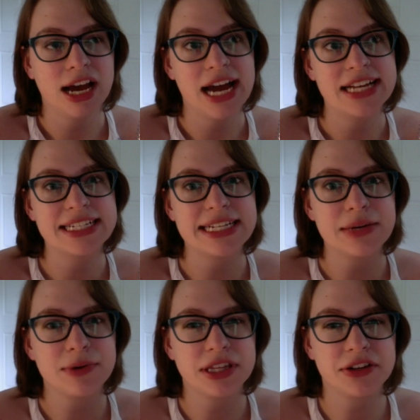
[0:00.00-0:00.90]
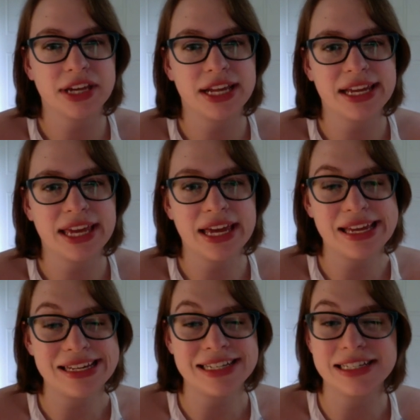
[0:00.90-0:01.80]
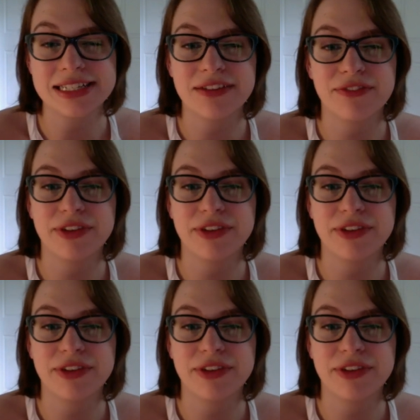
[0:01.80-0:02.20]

I see what they're getting at. It doesn't